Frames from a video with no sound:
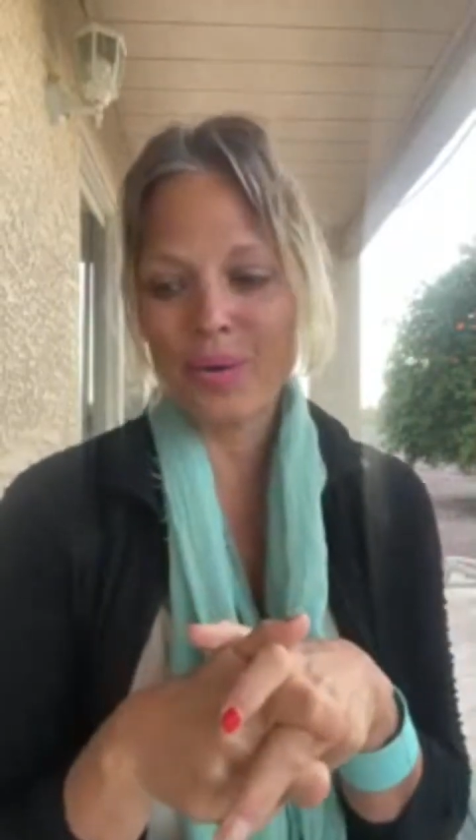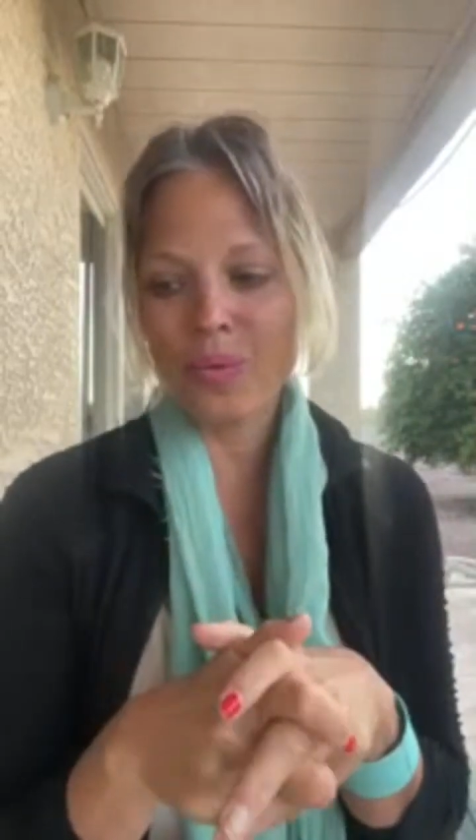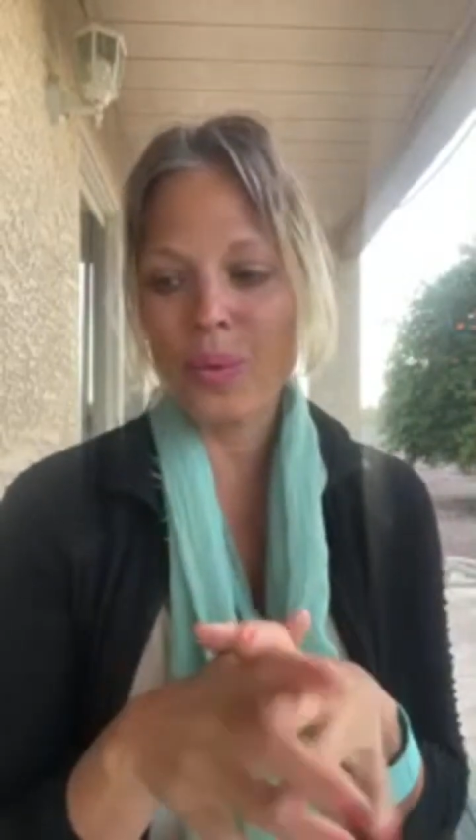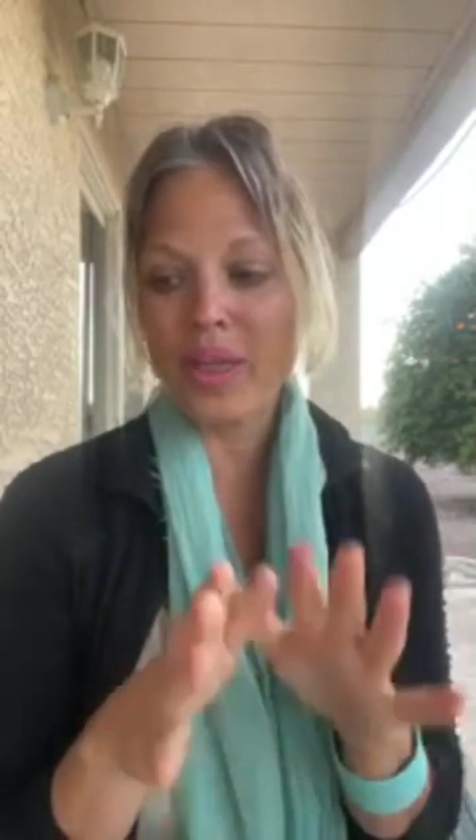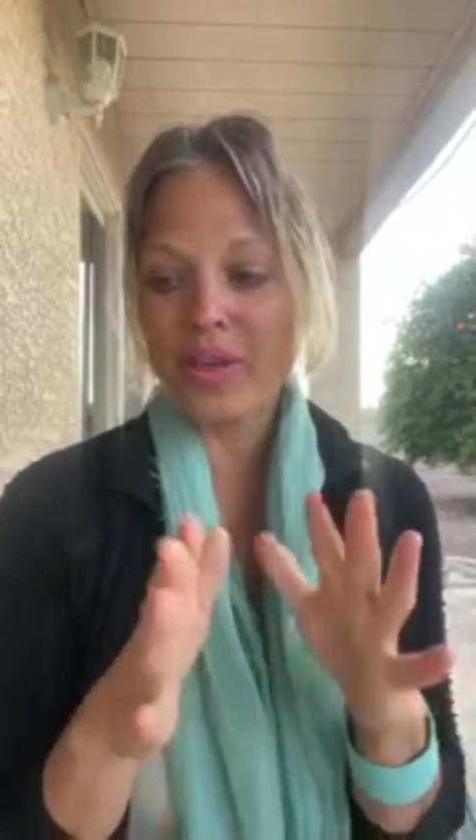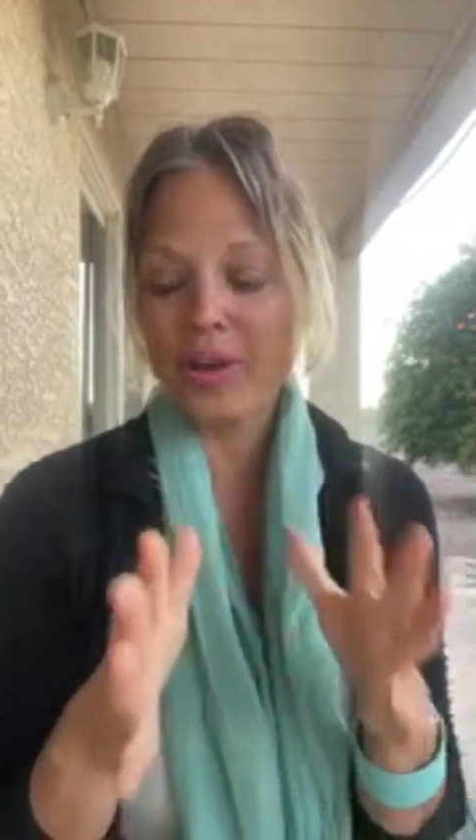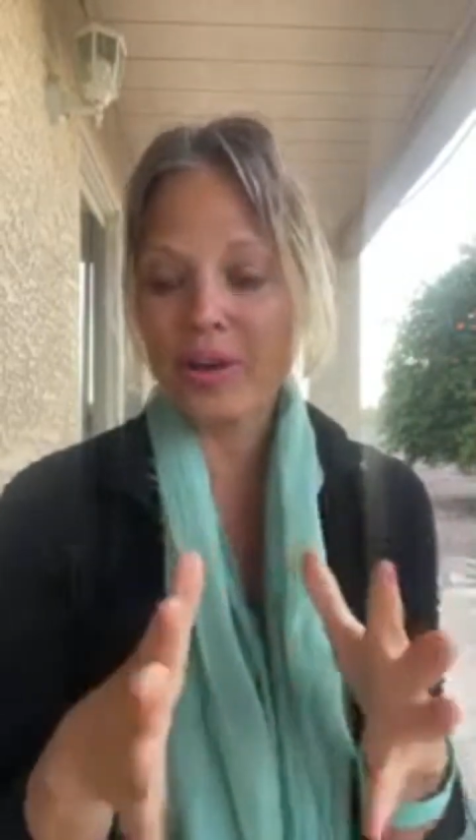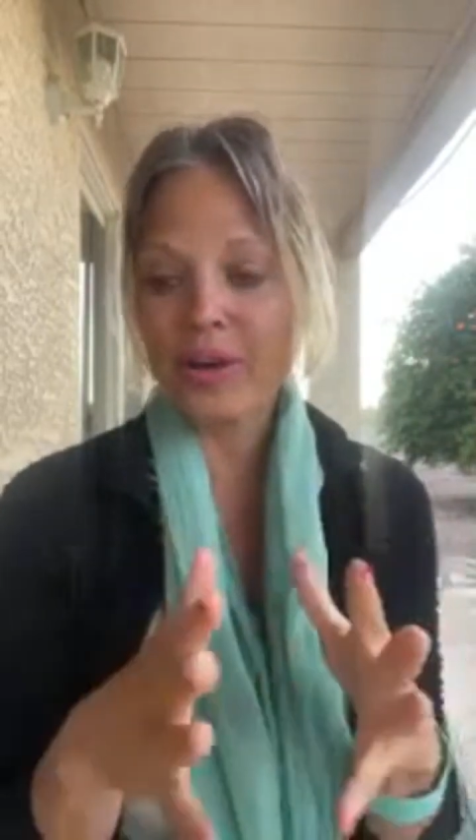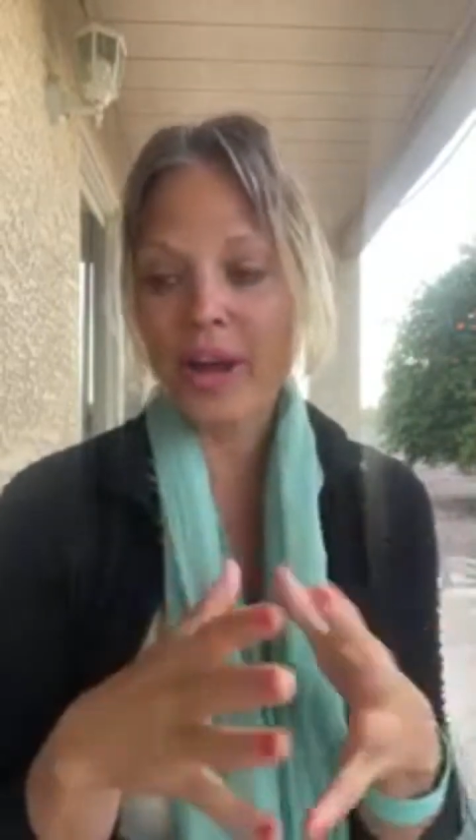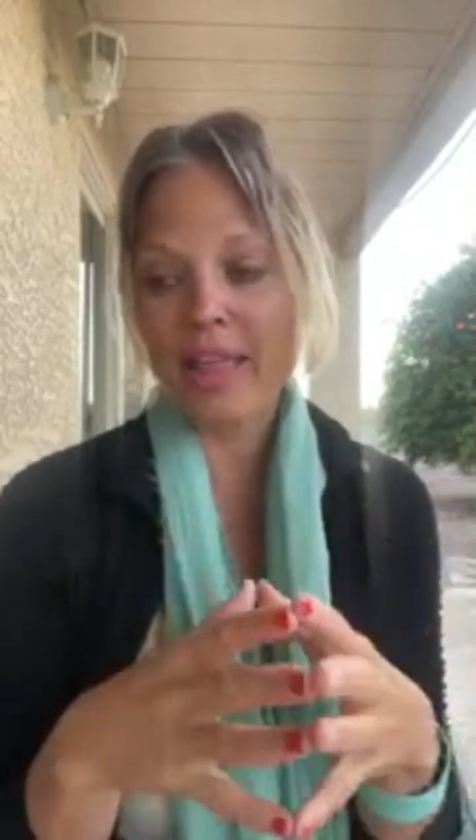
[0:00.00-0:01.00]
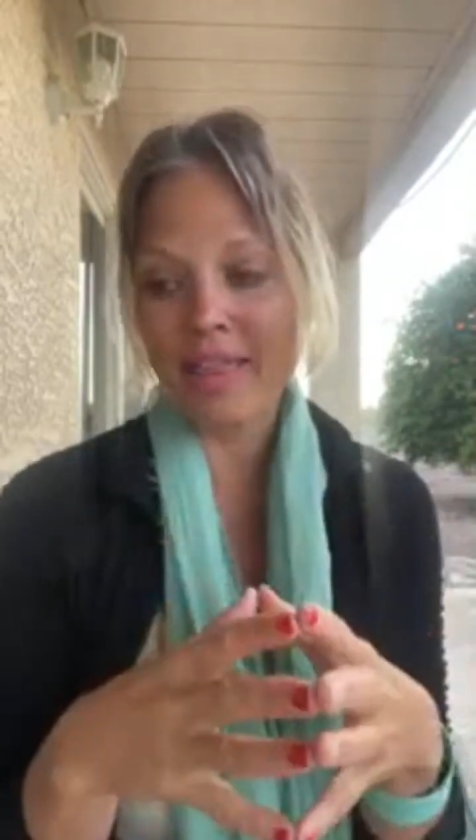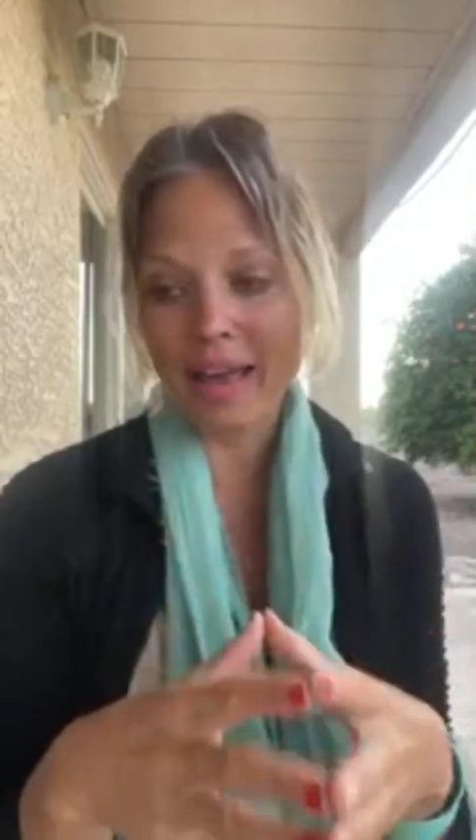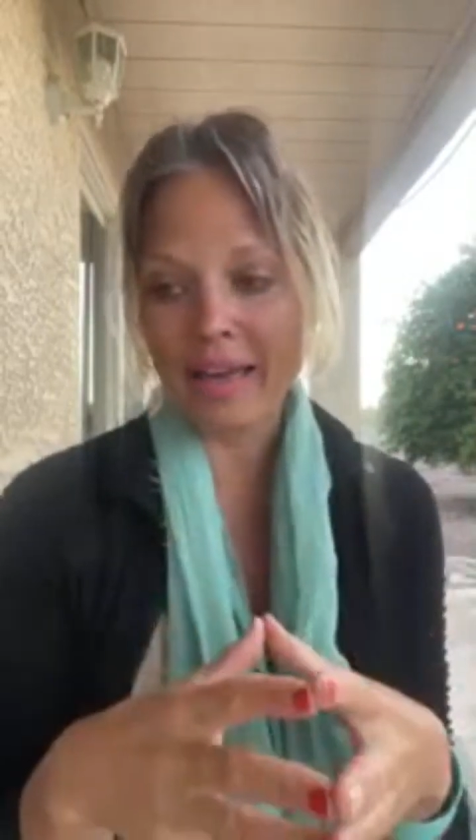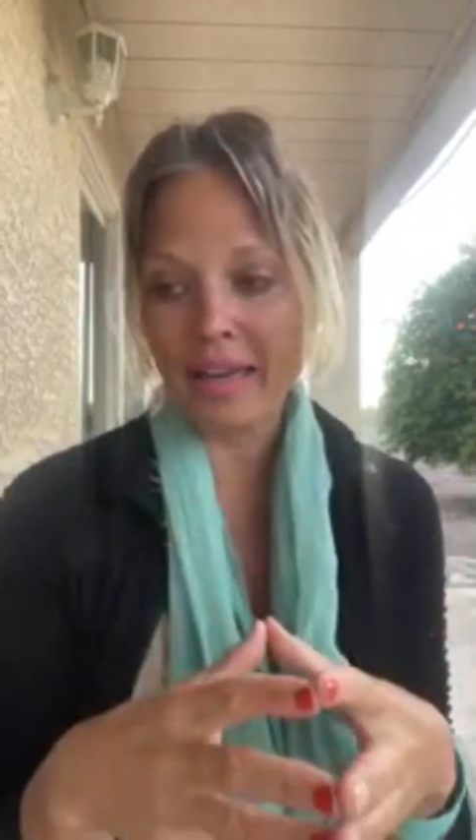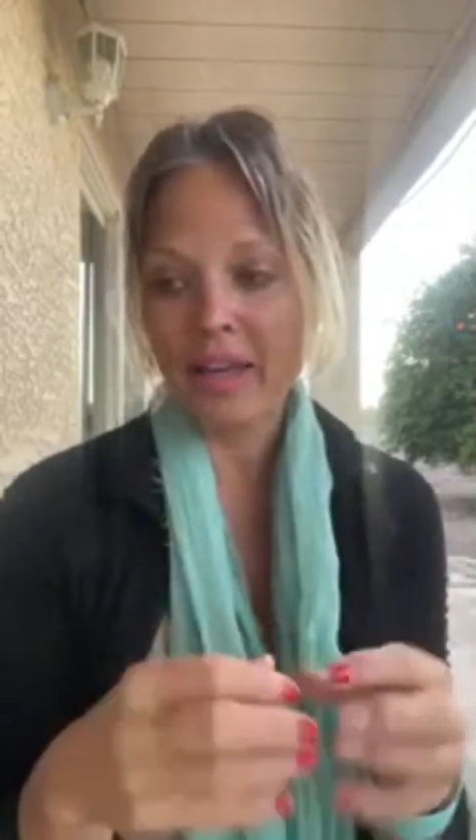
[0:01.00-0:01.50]
with her
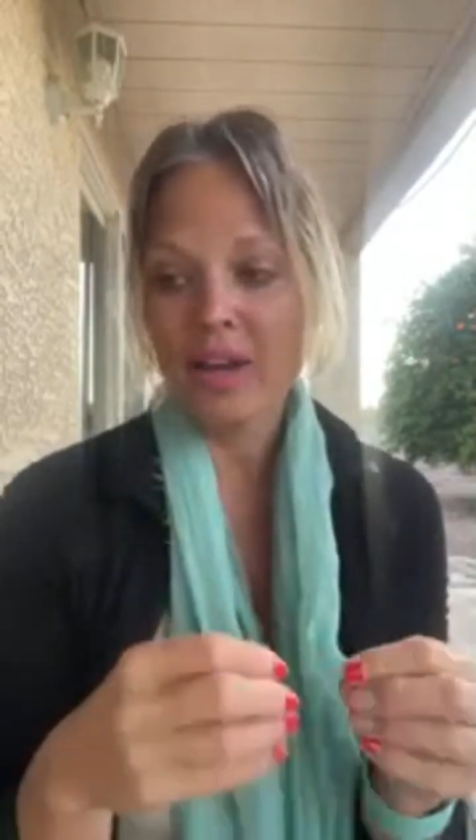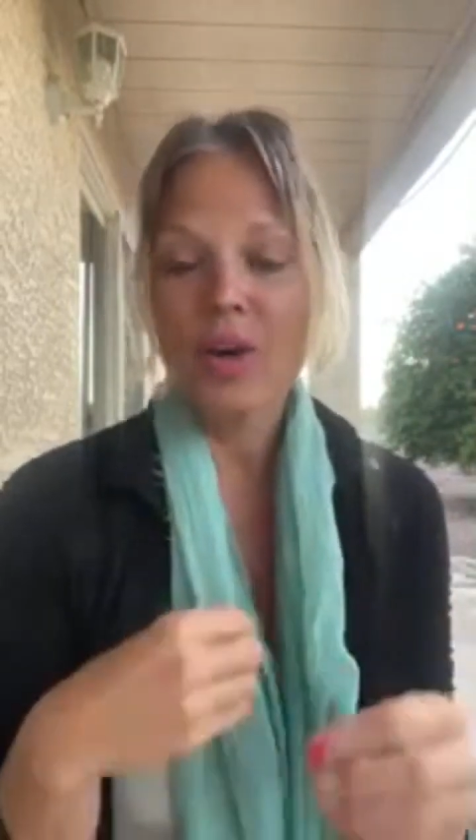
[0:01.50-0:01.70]
then